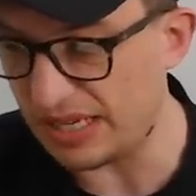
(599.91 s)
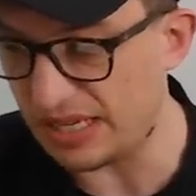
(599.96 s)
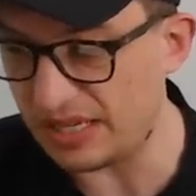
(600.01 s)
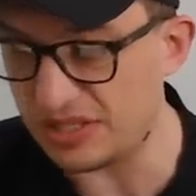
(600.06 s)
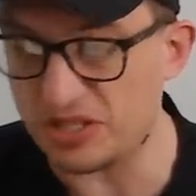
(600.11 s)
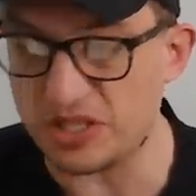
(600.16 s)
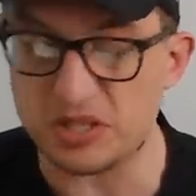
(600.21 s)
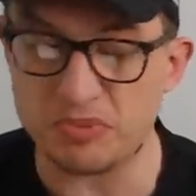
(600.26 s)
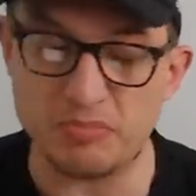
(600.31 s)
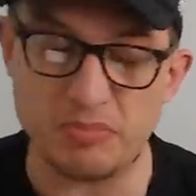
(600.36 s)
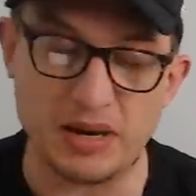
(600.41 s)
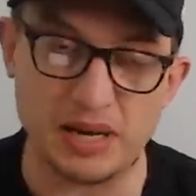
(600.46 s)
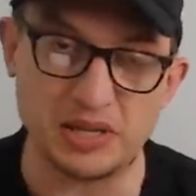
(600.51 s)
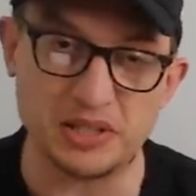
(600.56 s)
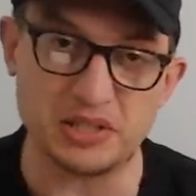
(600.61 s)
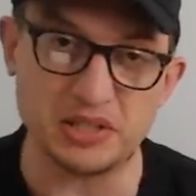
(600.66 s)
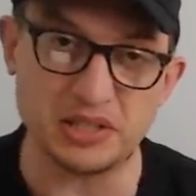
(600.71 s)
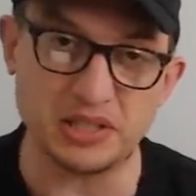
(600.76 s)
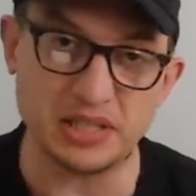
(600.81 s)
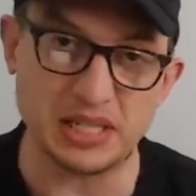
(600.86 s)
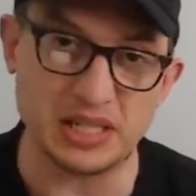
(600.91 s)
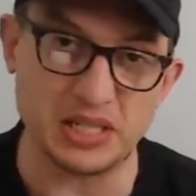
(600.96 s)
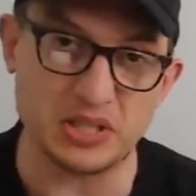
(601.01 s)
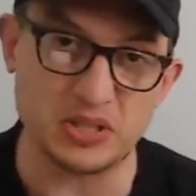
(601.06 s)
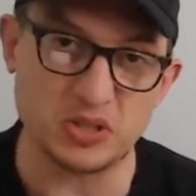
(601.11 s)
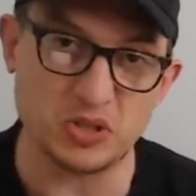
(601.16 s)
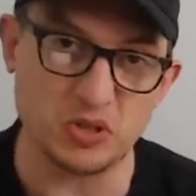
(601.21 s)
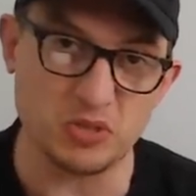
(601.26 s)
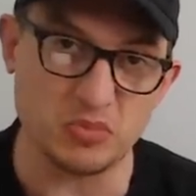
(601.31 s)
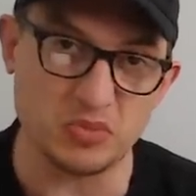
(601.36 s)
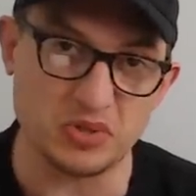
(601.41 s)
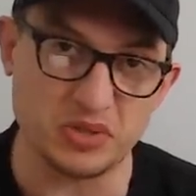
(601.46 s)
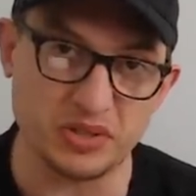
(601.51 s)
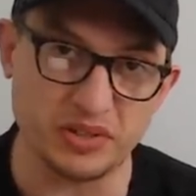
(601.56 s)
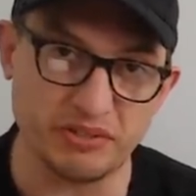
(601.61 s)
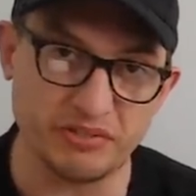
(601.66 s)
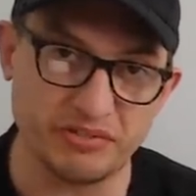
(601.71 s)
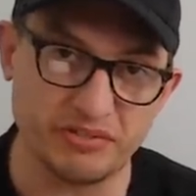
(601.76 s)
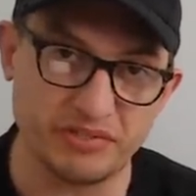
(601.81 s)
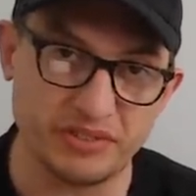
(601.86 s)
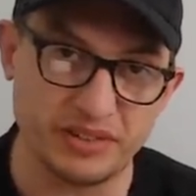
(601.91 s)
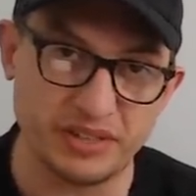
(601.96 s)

just marginally in terms of